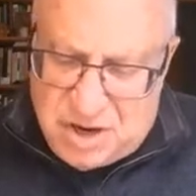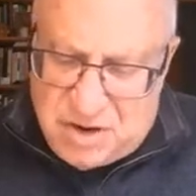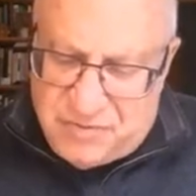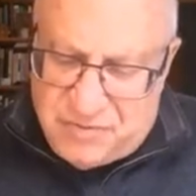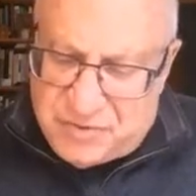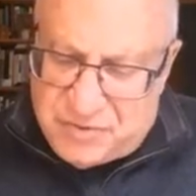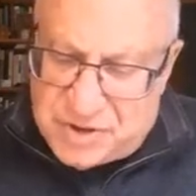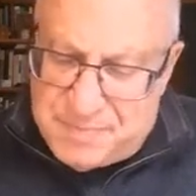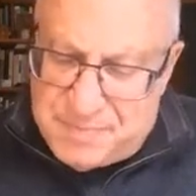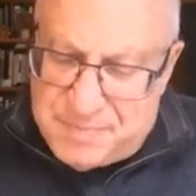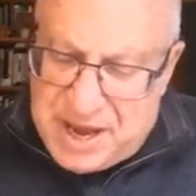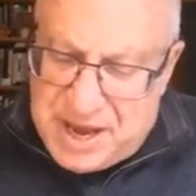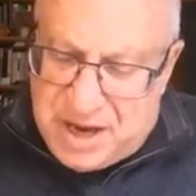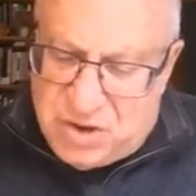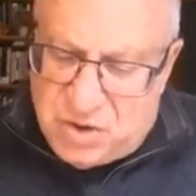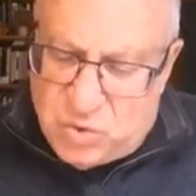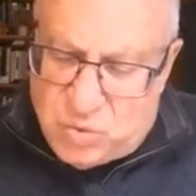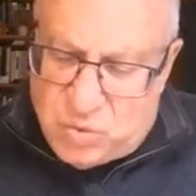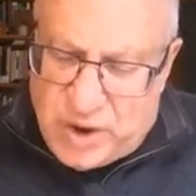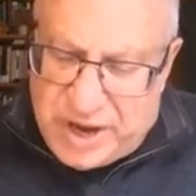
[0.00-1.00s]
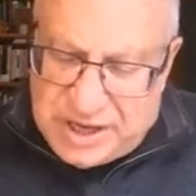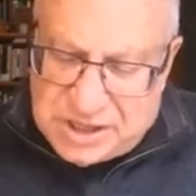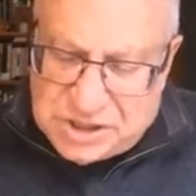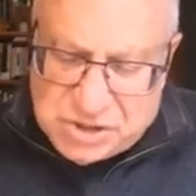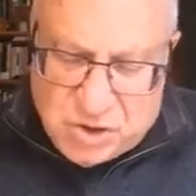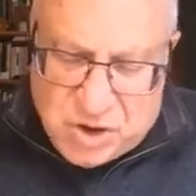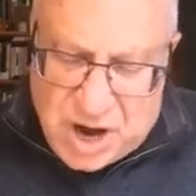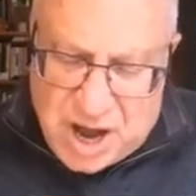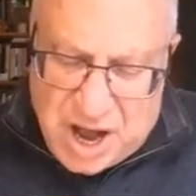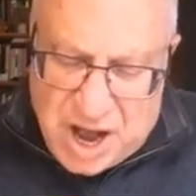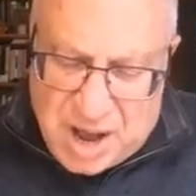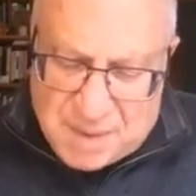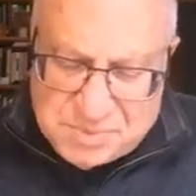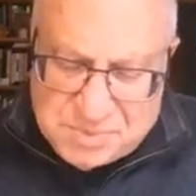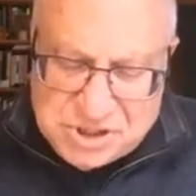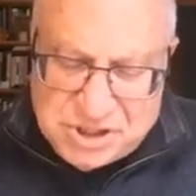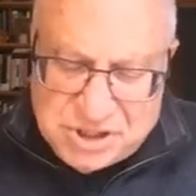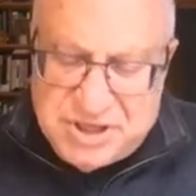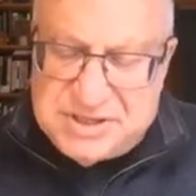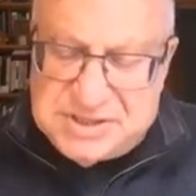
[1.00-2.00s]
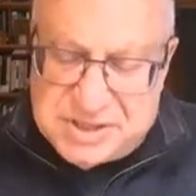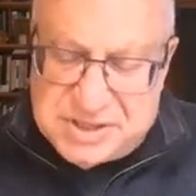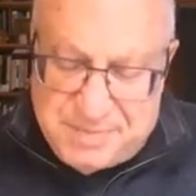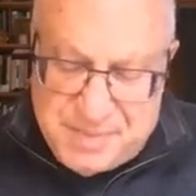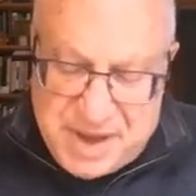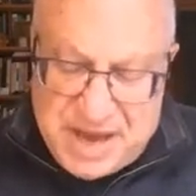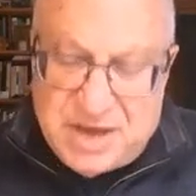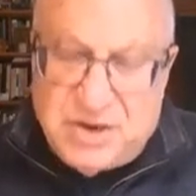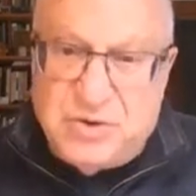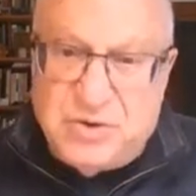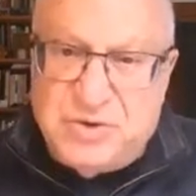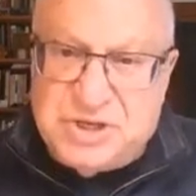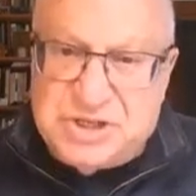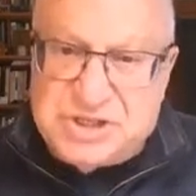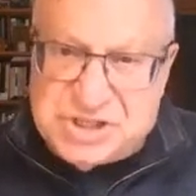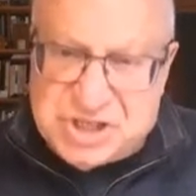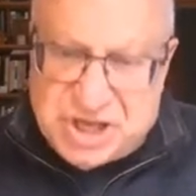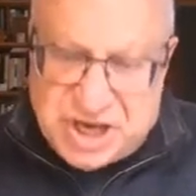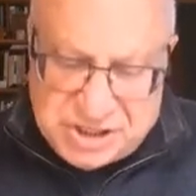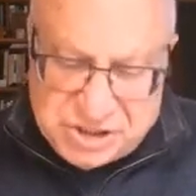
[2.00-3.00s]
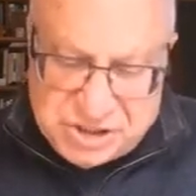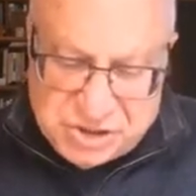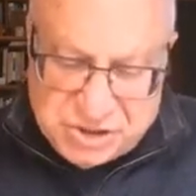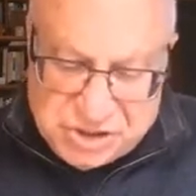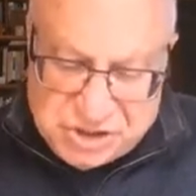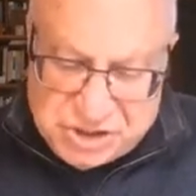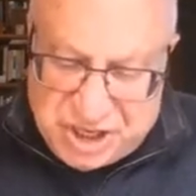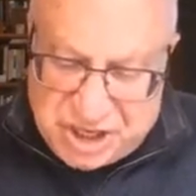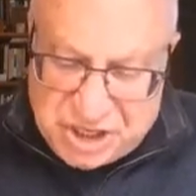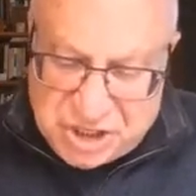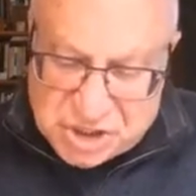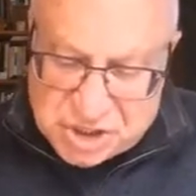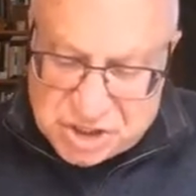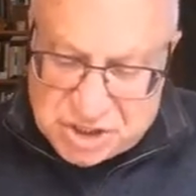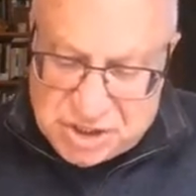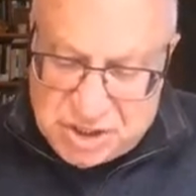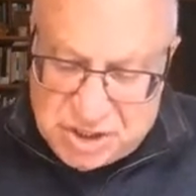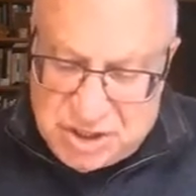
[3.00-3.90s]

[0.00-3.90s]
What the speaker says: For the man who weighs your hops is the man who decides your station.